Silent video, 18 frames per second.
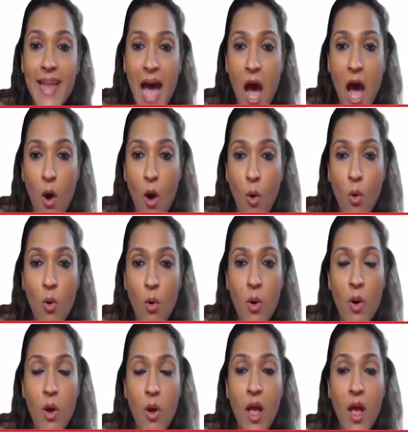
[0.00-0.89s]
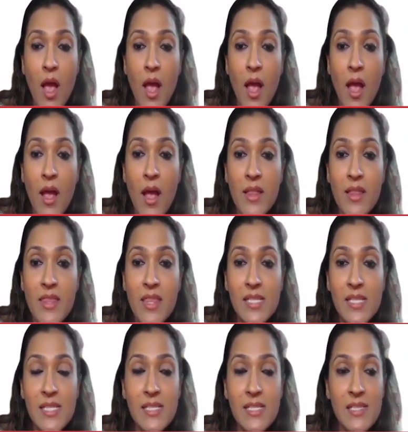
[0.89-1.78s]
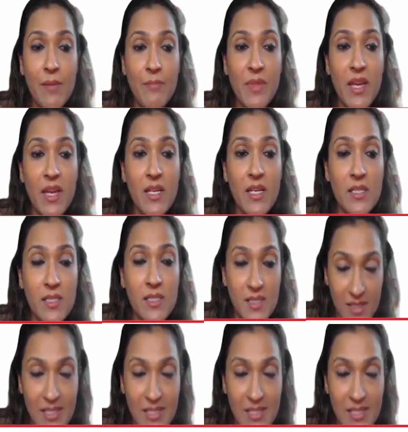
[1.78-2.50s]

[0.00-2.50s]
Now, this is something